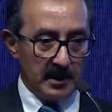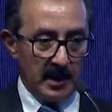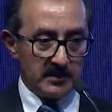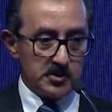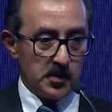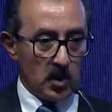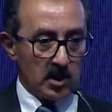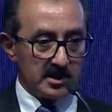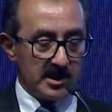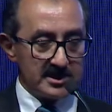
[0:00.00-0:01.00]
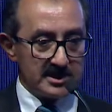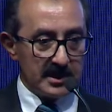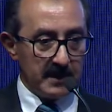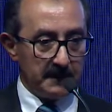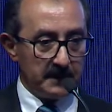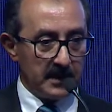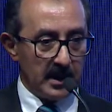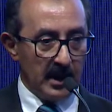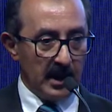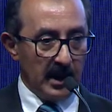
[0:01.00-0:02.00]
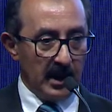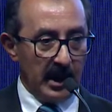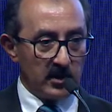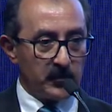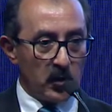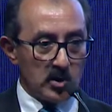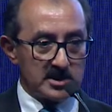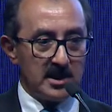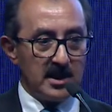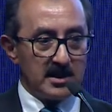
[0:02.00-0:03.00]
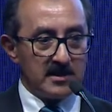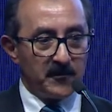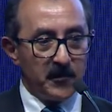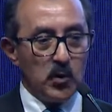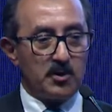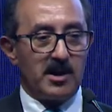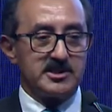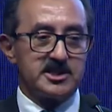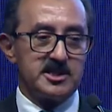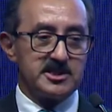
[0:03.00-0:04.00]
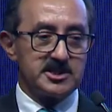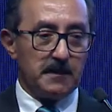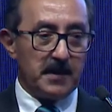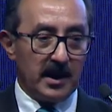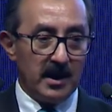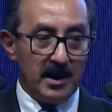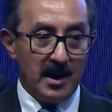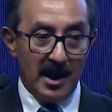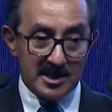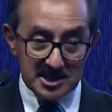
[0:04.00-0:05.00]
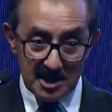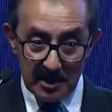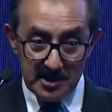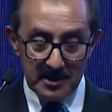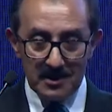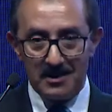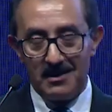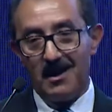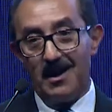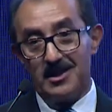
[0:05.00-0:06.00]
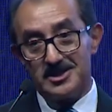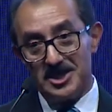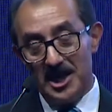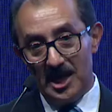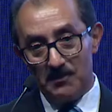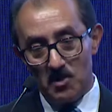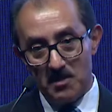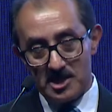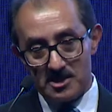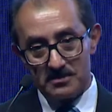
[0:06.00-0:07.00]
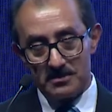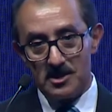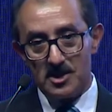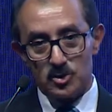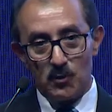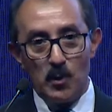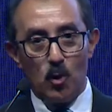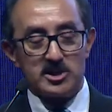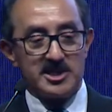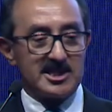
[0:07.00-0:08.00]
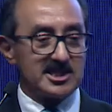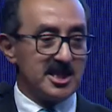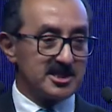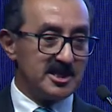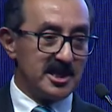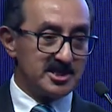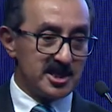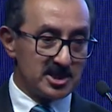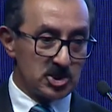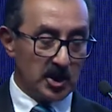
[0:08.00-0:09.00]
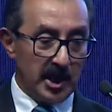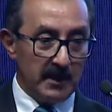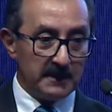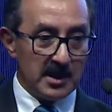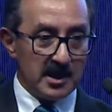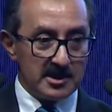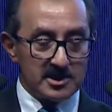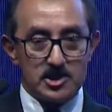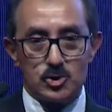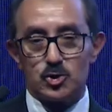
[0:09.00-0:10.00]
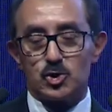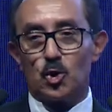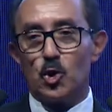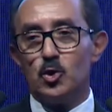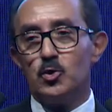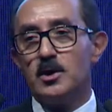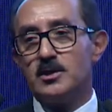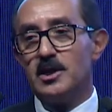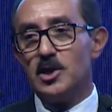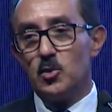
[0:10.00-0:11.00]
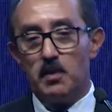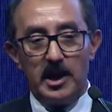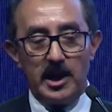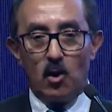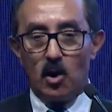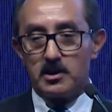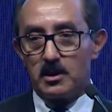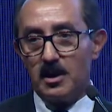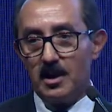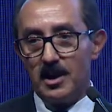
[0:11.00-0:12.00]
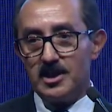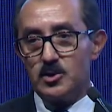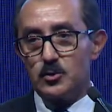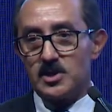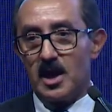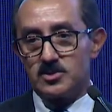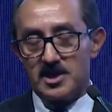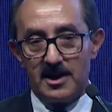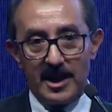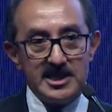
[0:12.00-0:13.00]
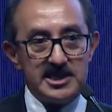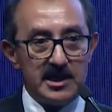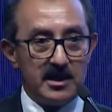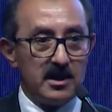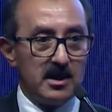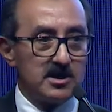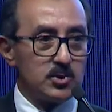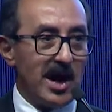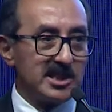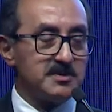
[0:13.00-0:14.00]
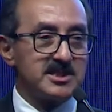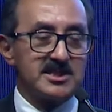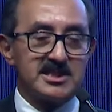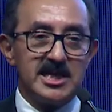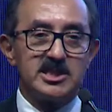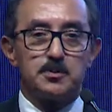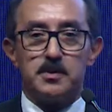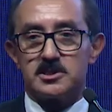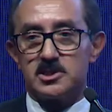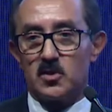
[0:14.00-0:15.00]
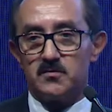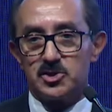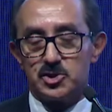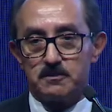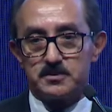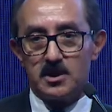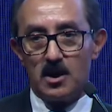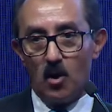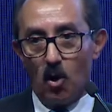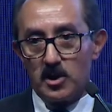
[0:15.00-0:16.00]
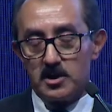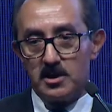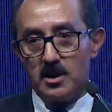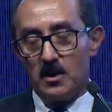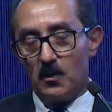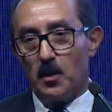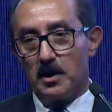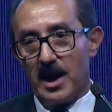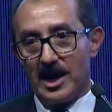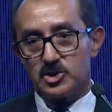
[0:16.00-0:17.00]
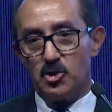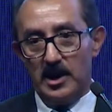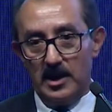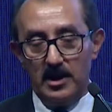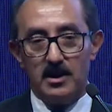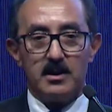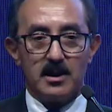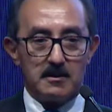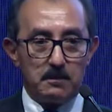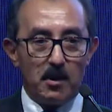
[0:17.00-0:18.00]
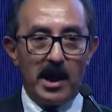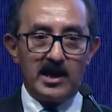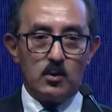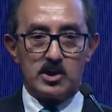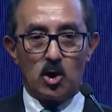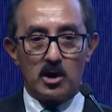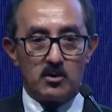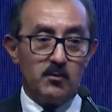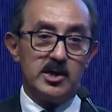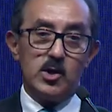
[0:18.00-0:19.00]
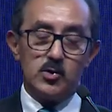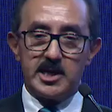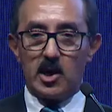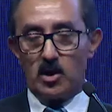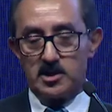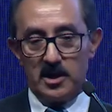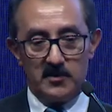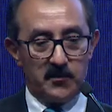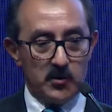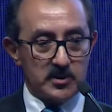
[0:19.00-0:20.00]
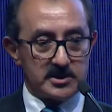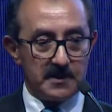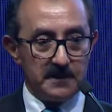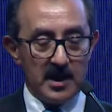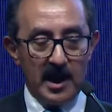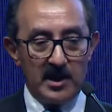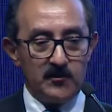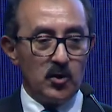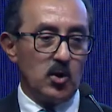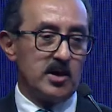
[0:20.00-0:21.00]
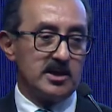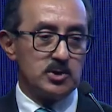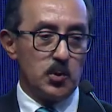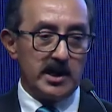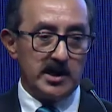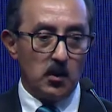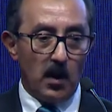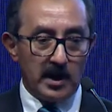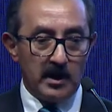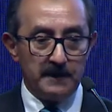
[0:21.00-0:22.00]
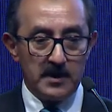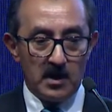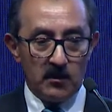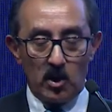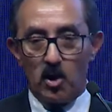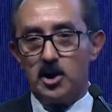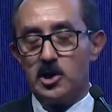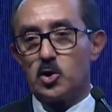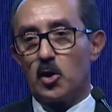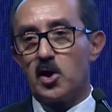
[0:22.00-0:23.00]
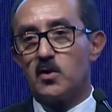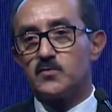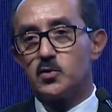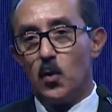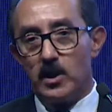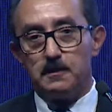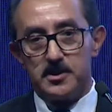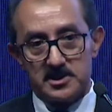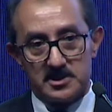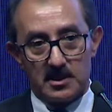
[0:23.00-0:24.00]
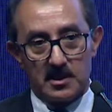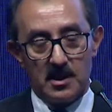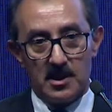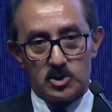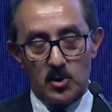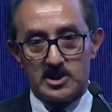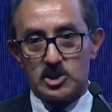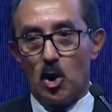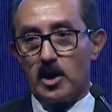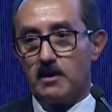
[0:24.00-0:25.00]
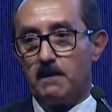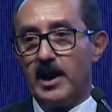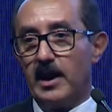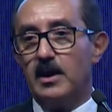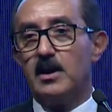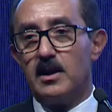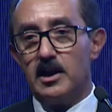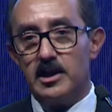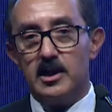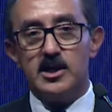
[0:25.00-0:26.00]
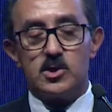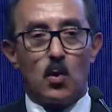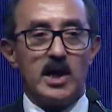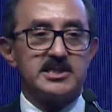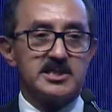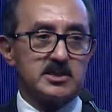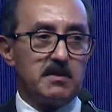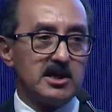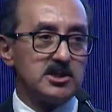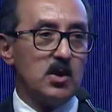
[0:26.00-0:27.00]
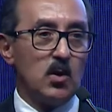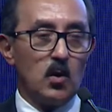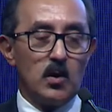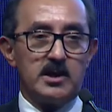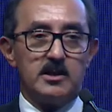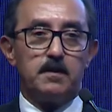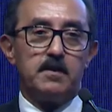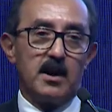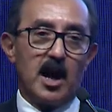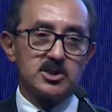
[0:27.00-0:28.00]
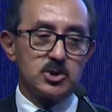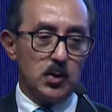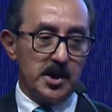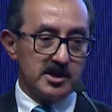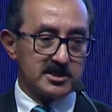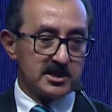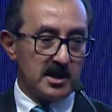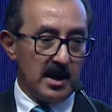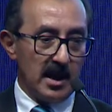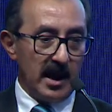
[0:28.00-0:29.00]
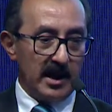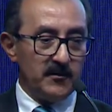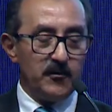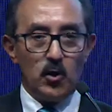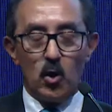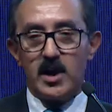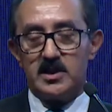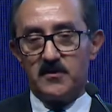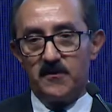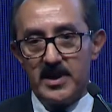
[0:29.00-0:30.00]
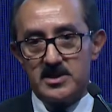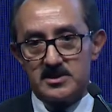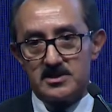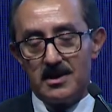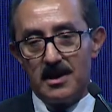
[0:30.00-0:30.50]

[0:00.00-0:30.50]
I spoke on this, and of course, the fuel transition in shipping has started and is gaining momentum. So we won't say it doesn't exist today. This is to show you the new building order in 2019. So as much as 6% of the ships ordered were actually complying with all, were using alternate fuels. And if you look in 21, we are already talking of 12%. So it's gone up by nearly twice as much in the last 2 years. And if you look at the figures